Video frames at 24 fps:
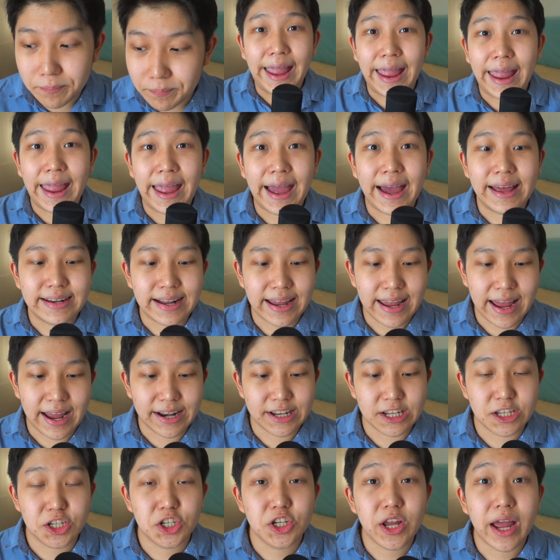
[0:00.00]
and I had
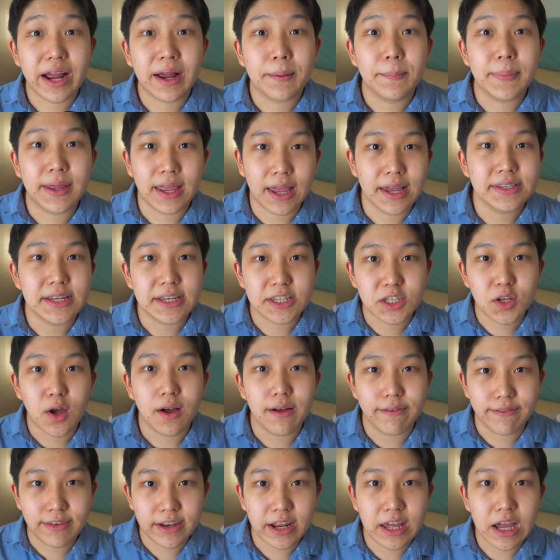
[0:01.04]
to check because I saw a
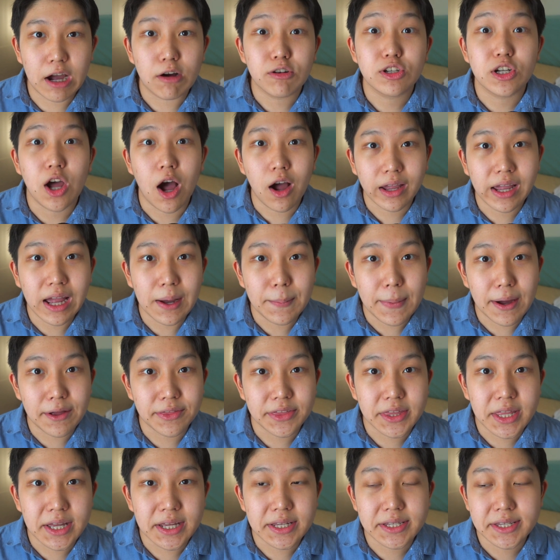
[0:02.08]
video talking
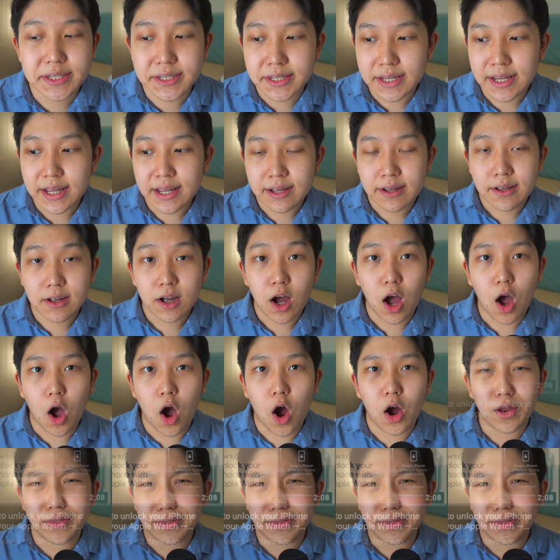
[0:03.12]
about this on